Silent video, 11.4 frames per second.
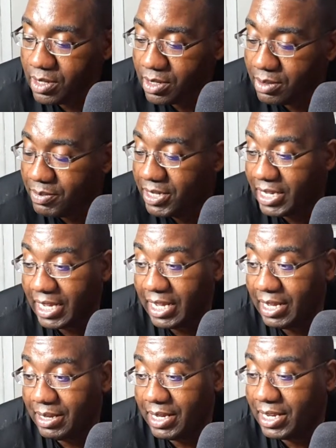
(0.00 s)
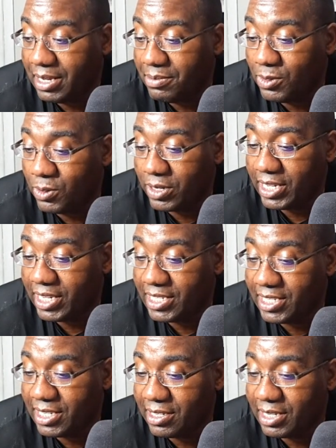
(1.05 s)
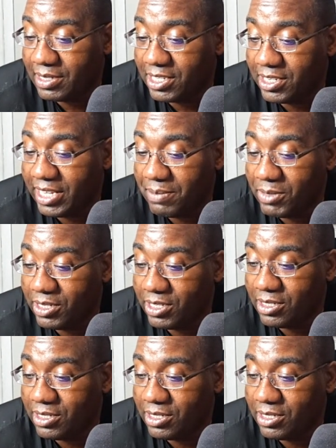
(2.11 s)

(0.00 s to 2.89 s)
But I am organizing it. I'll tell you that much.